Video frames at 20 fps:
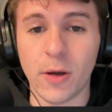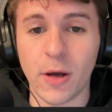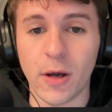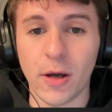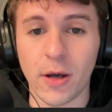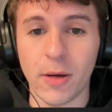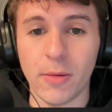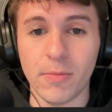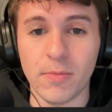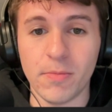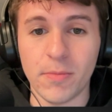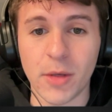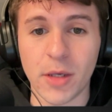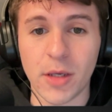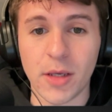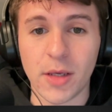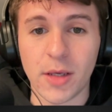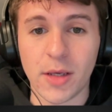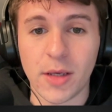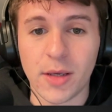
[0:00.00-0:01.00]
You
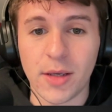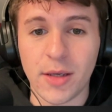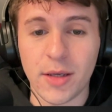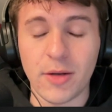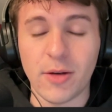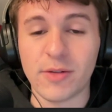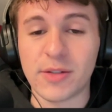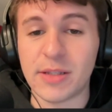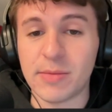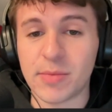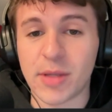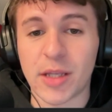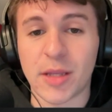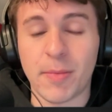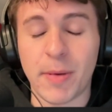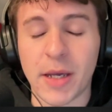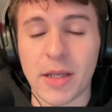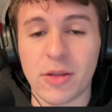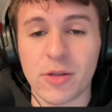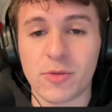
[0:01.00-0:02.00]
know, it seems like
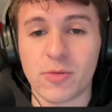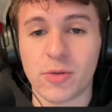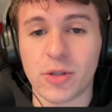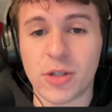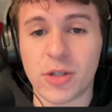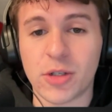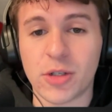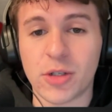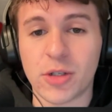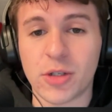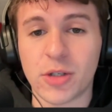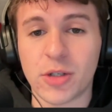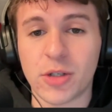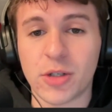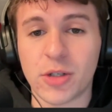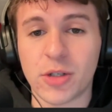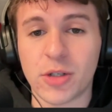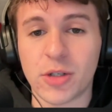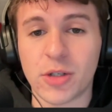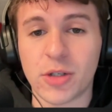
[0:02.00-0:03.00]
the Panthers were stuck in the
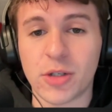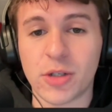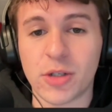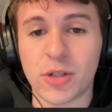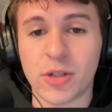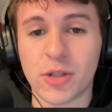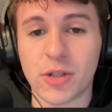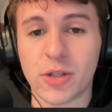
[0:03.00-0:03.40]
mud a little bit.